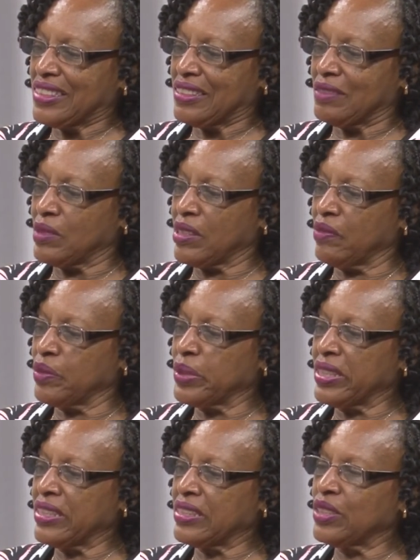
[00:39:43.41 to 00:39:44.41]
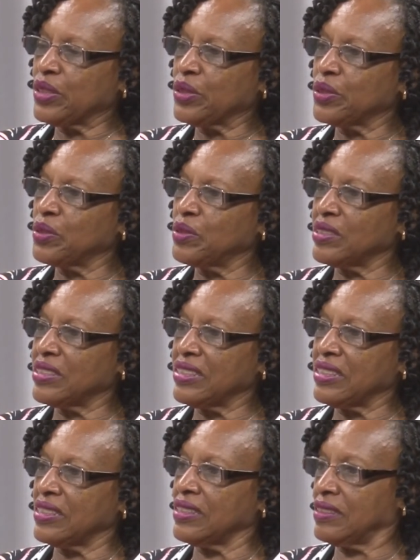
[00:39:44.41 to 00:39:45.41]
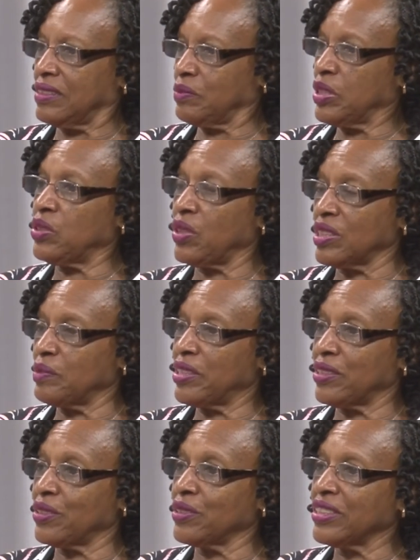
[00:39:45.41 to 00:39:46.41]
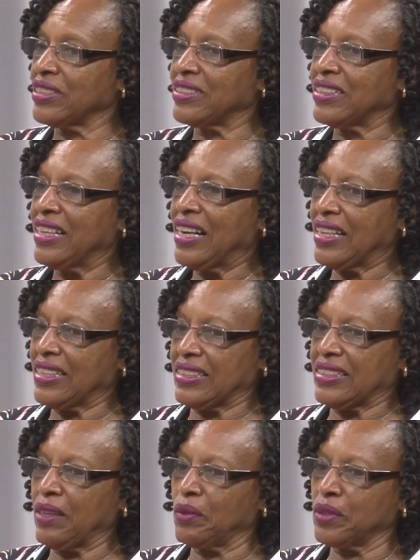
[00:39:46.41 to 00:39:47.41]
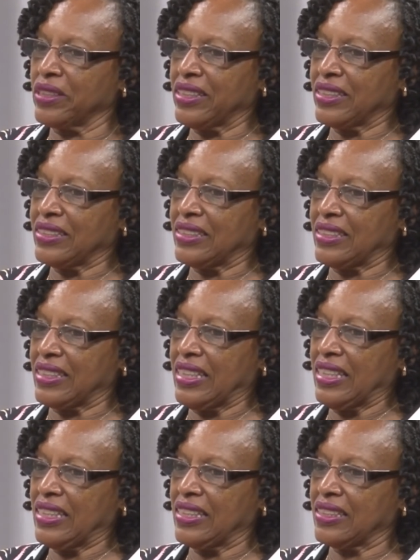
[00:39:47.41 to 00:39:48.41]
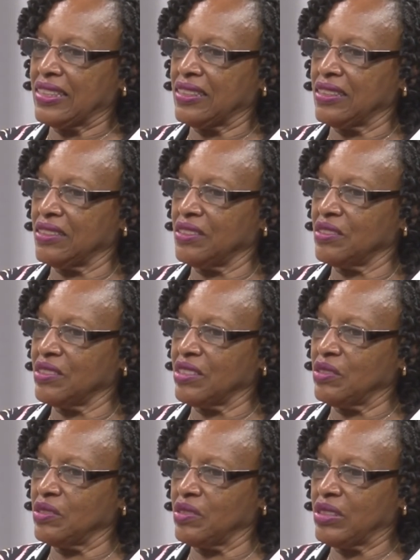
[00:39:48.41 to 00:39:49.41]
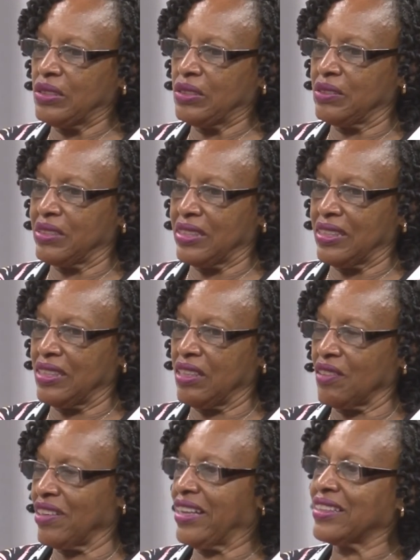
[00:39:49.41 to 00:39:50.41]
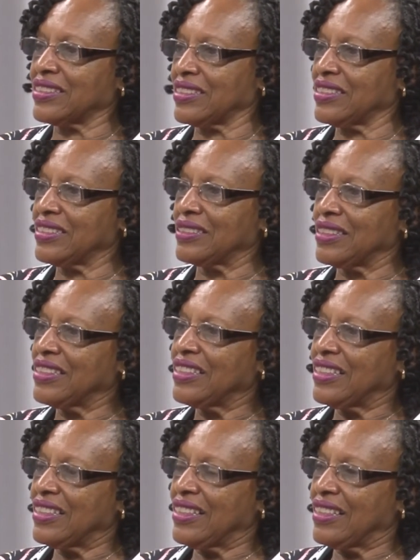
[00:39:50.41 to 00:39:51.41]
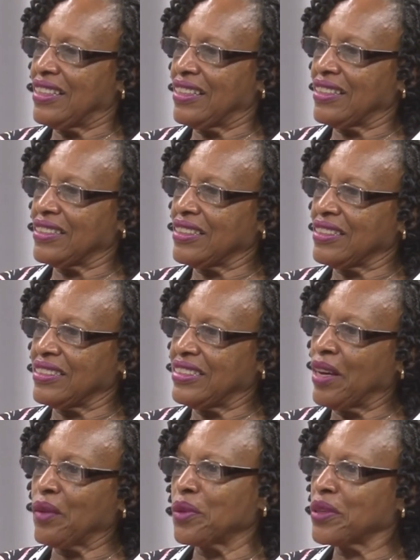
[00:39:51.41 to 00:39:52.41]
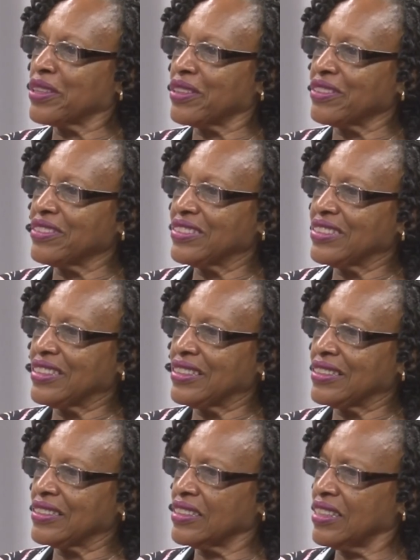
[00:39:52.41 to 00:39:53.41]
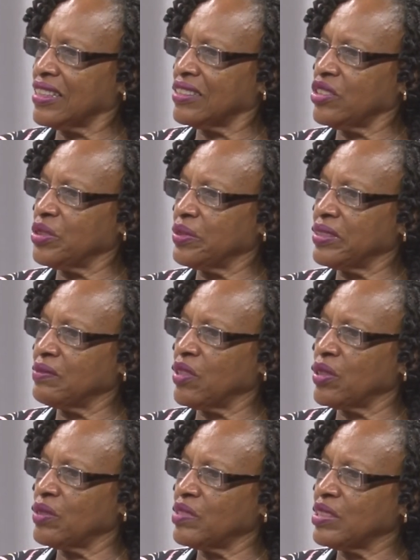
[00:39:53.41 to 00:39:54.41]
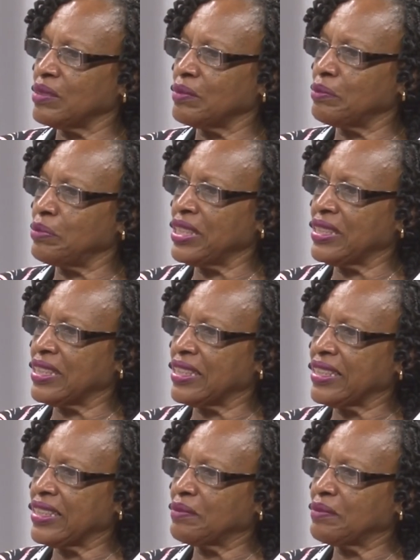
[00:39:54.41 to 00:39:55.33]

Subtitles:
whatever we can do, we talked about it earlier, I think networking is the key. And you're another excellent networker. Aren't you involved in BNI, I